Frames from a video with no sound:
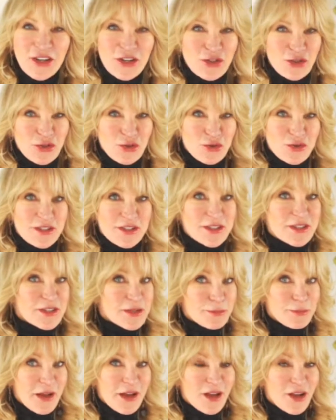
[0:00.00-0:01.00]
you
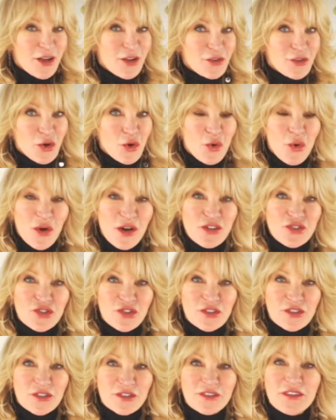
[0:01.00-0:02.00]
dispel the
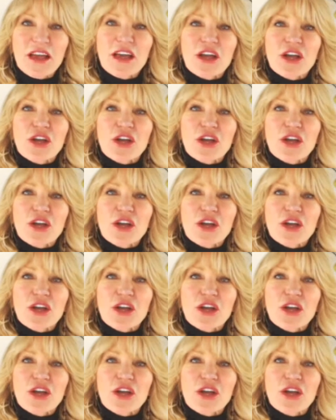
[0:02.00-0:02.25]
questions,